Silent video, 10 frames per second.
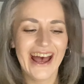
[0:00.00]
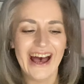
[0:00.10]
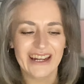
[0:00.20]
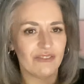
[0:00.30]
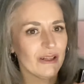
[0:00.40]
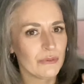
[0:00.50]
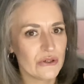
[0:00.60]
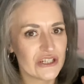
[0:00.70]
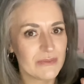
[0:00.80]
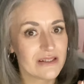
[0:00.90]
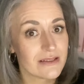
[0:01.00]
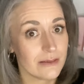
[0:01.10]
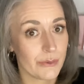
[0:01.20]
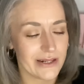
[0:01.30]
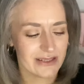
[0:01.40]
And I feel bougie because of
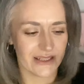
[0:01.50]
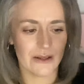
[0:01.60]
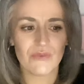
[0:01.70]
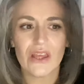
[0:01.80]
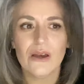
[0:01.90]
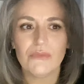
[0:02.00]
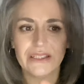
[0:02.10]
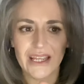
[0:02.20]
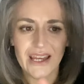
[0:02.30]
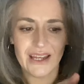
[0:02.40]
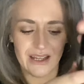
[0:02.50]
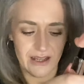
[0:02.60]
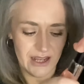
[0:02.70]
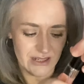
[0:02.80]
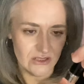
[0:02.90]
the price of them. But yeah,
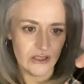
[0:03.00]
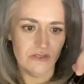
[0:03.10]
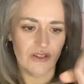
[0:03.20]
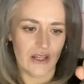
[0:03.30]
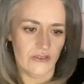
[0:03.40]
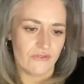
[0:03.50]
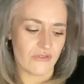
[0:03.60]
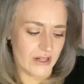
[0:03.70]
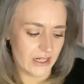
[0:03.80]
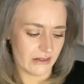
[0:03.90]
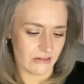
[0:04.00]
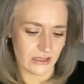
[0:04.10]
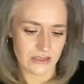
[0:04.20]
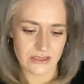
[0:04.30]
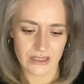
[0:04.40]
I love a
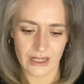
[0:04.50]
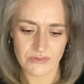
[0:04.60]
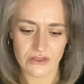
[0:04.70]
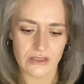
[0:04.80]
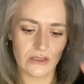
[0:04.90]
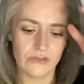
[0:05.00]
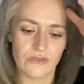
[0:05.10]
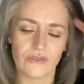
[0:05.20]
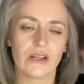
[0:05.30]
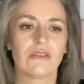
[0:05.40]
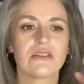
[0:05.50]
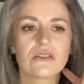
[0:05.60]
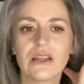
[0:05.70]
fragrance. Absolutely love a fragrance.